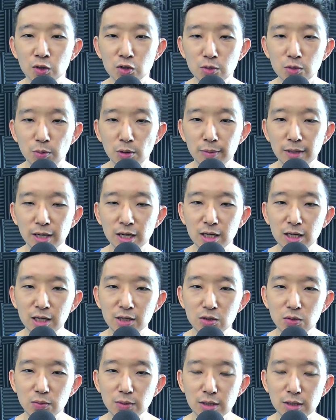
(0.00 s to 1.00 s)
So probably
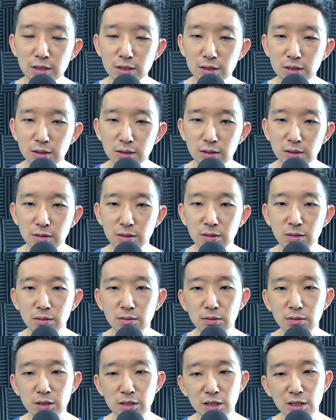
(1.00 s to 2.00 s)
heading towards
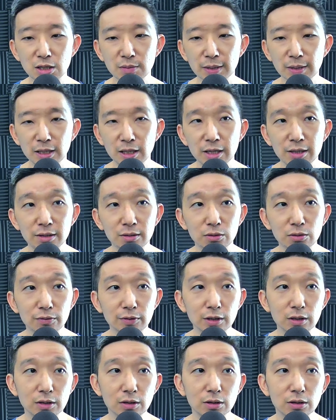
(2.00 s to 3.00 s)
a skinny pink line
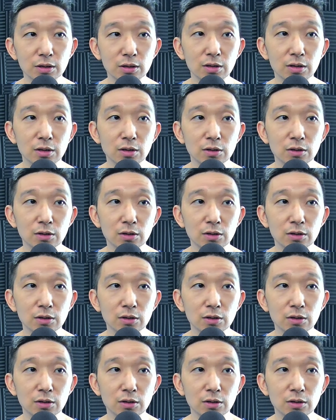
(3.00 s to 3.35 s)
over here